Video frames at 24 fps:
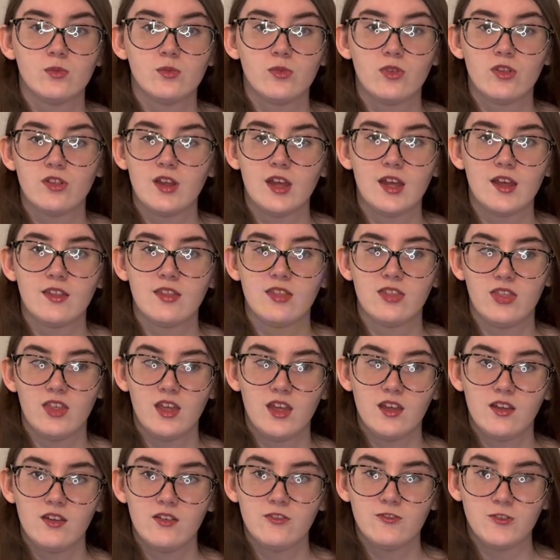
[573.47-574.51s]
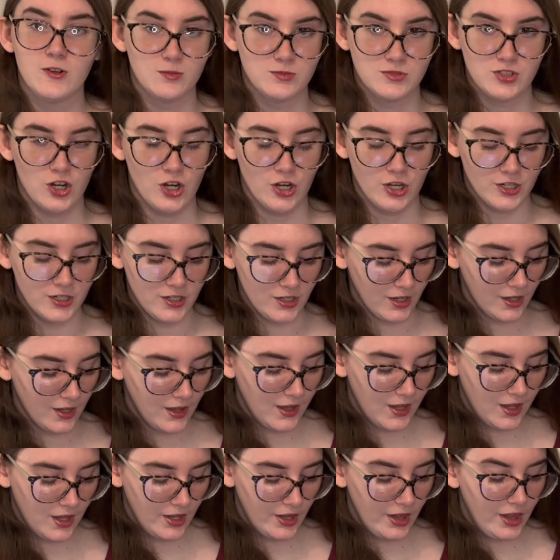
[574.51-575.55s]
Stick thing from Tarte.
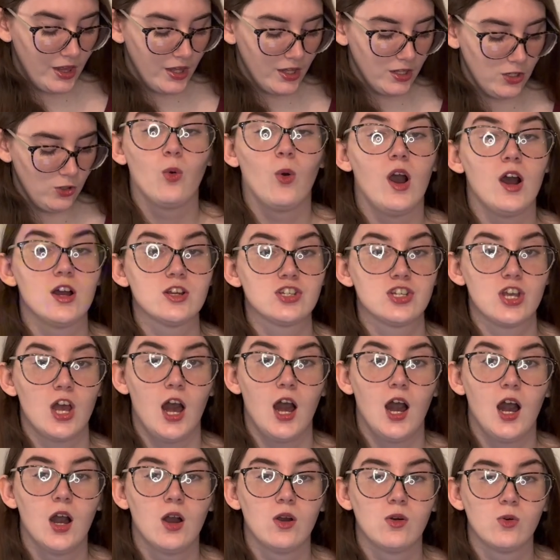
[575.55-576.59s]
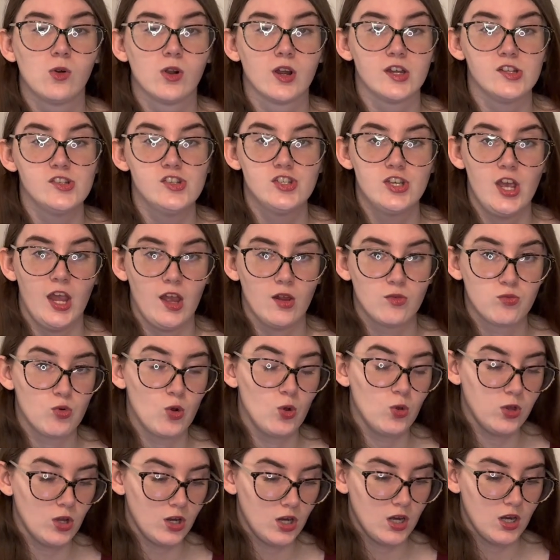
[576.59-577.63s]
Gua sha or a jade
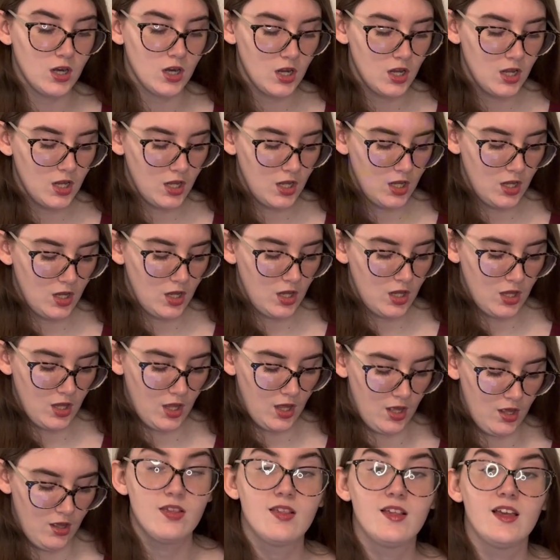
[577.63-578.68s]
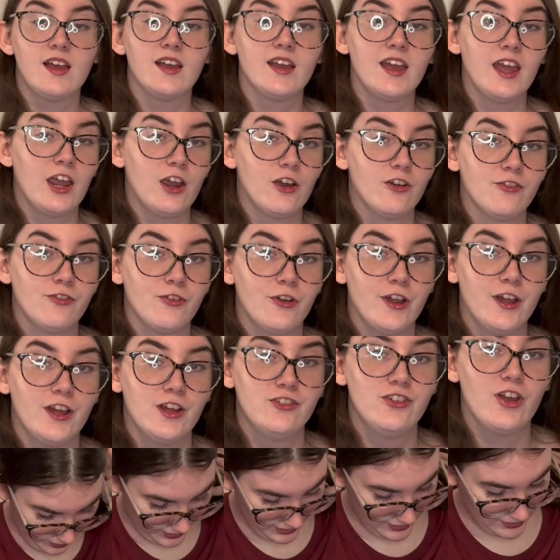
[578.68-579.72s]
roller, um, skincare
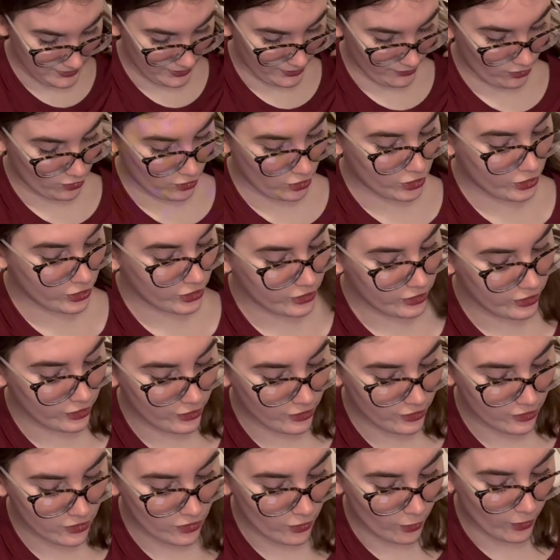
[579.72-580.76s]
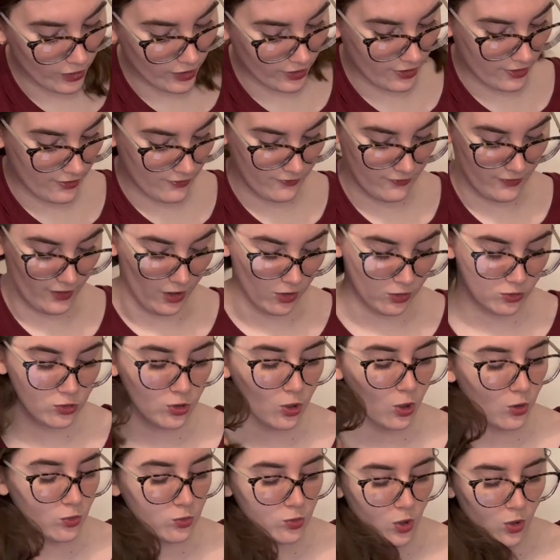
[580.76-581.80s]
fridge, heatless curlers or
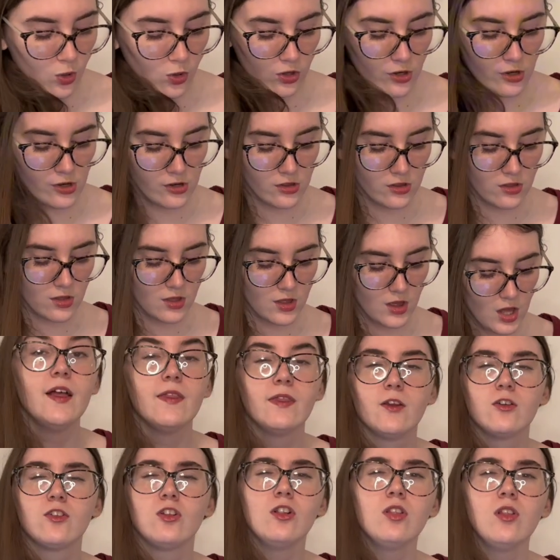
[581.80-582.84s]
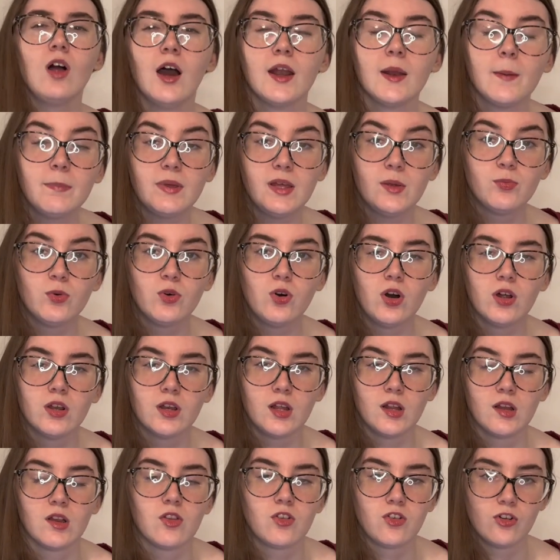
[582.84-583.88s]
velcro rollers. There's a lot of people on
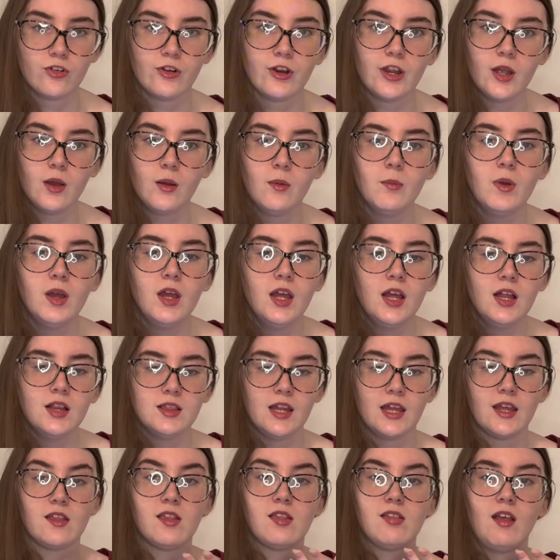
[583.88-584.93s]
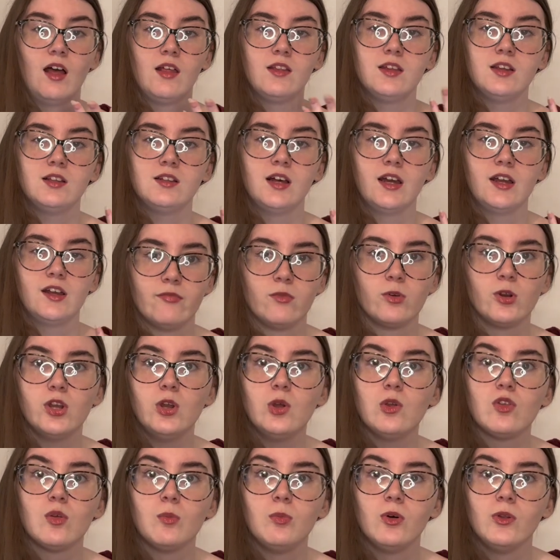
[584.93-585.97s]
Instagram like selling like
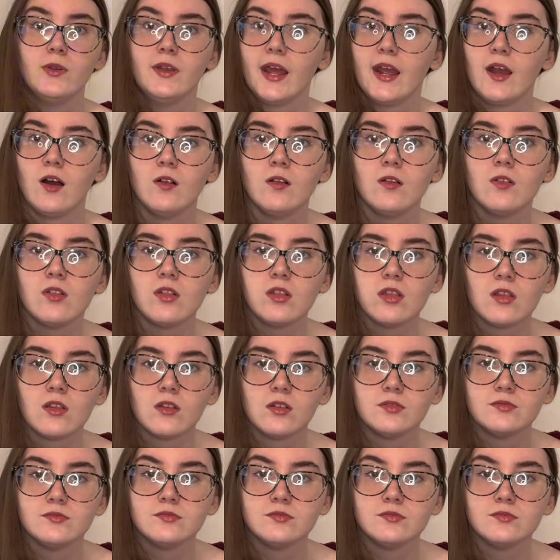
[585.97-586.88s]
reusable nails.